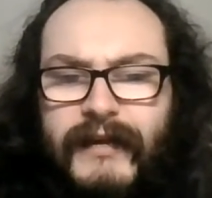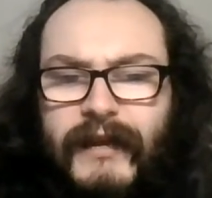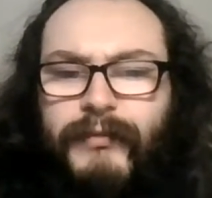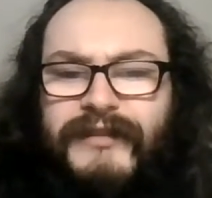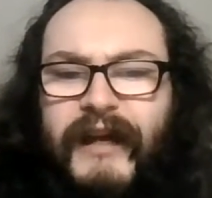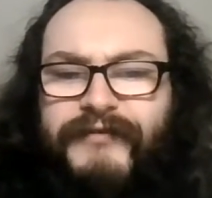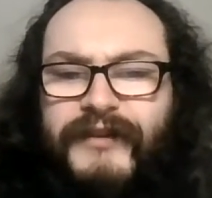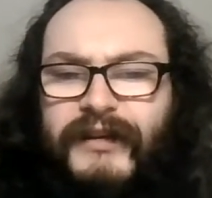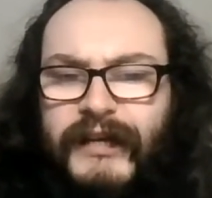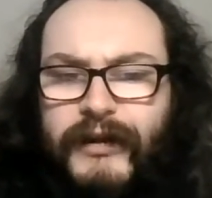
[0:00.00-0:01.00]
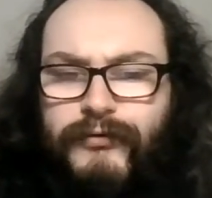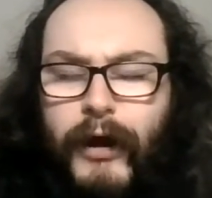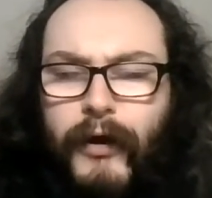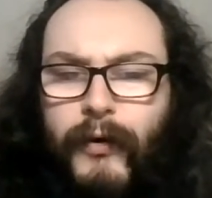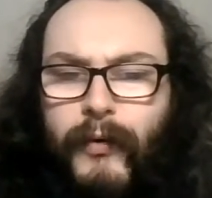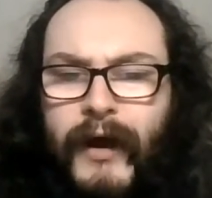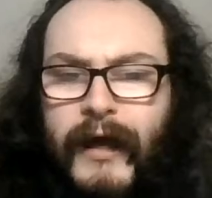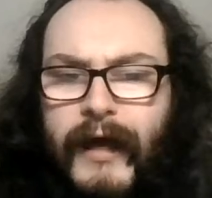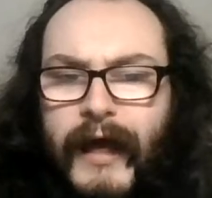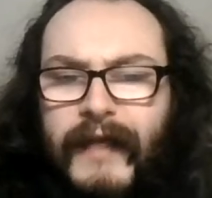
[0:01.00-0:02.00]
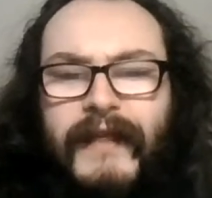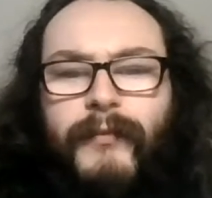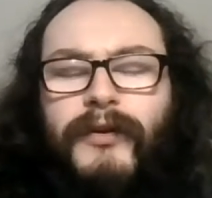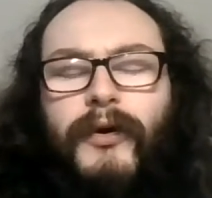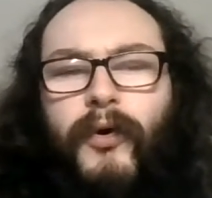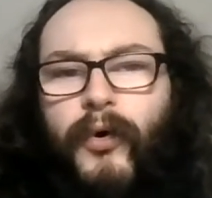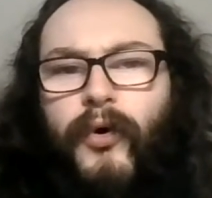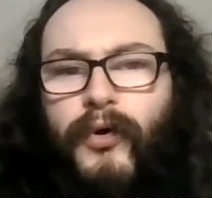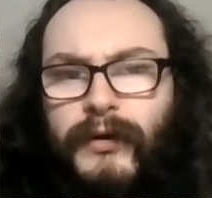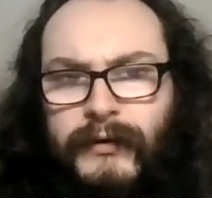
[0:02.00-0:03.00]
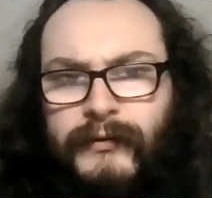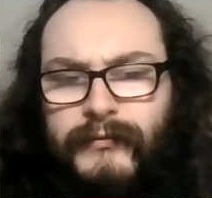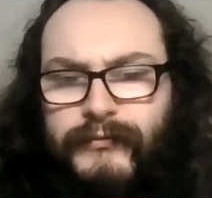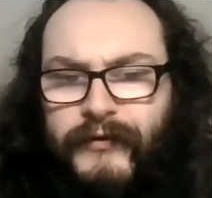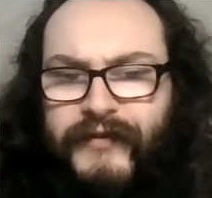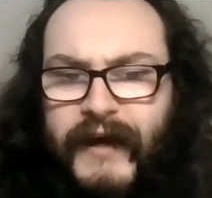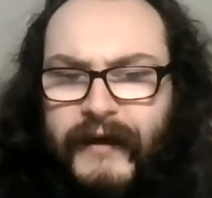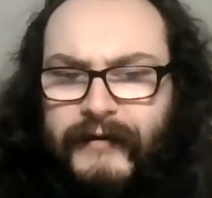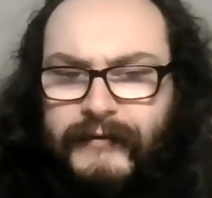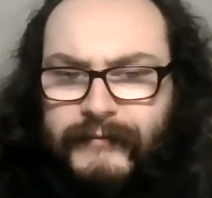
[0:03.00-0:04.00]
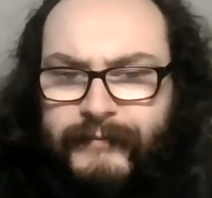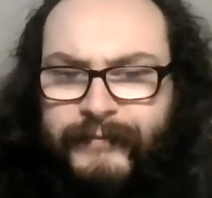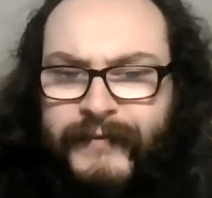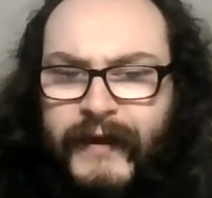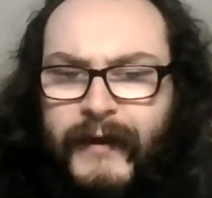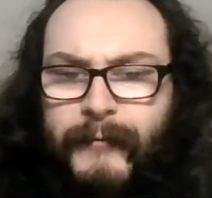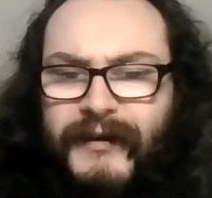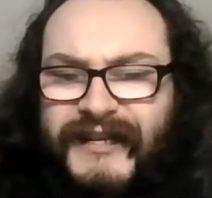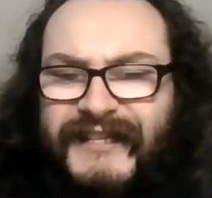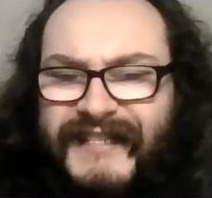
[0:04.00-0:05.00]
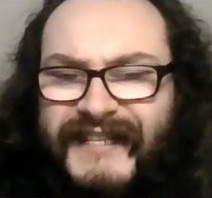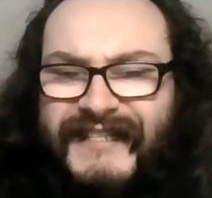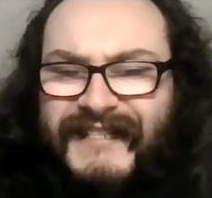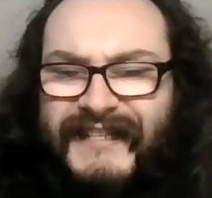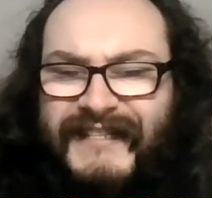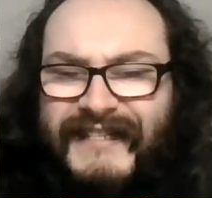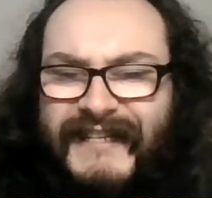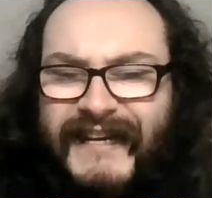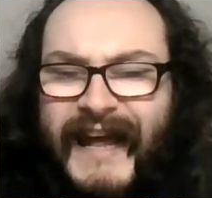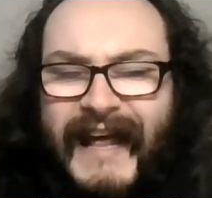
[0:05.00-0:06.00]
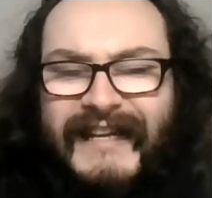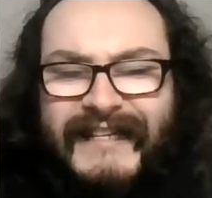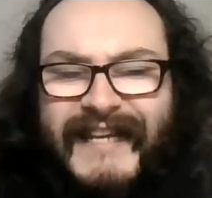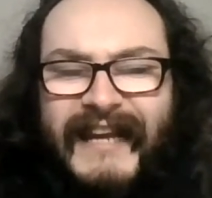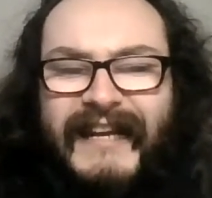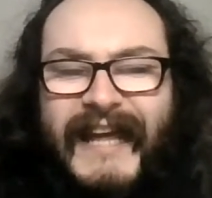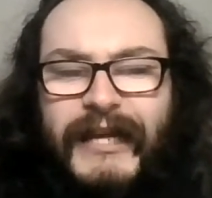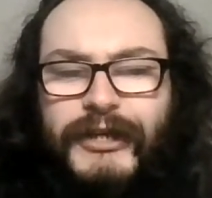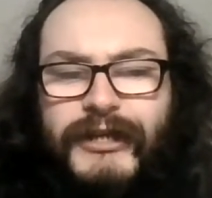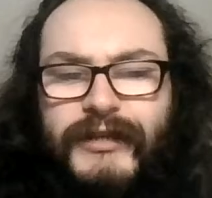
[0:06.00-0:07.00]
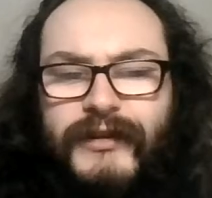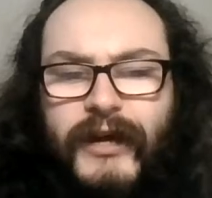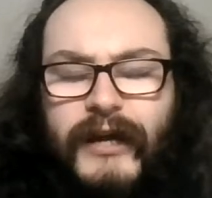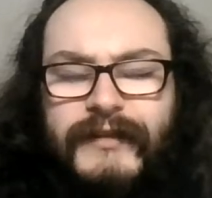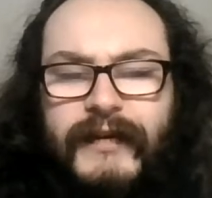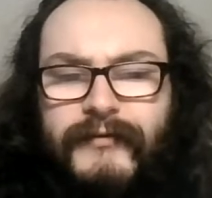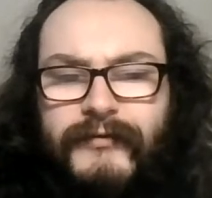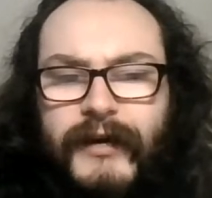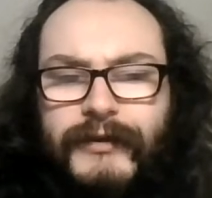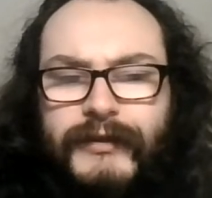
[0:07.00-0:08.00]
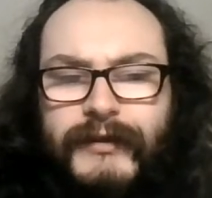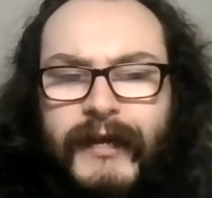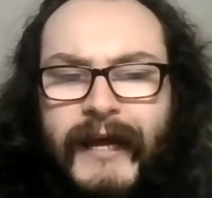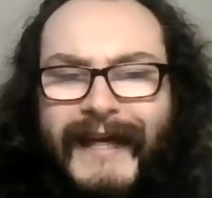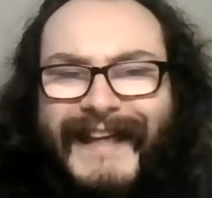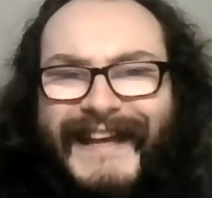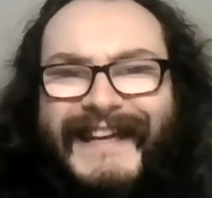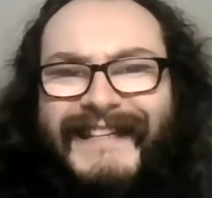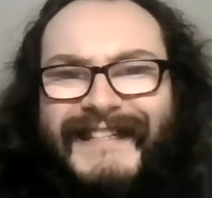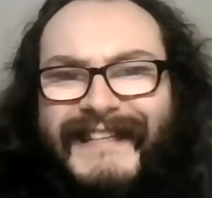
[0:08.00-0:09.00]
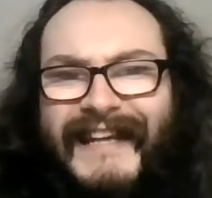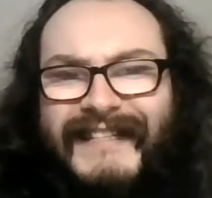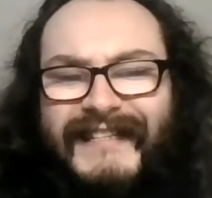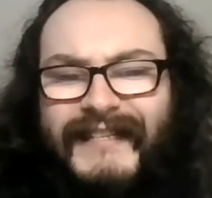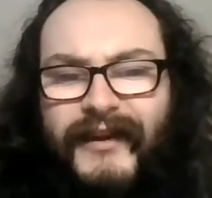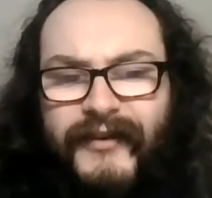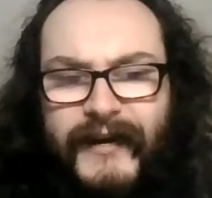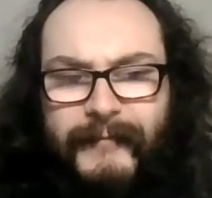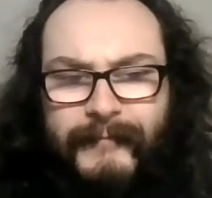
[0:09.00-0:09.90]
They will definitely grow, and they will all prevail but consistency and a dedication to content creation is necessary.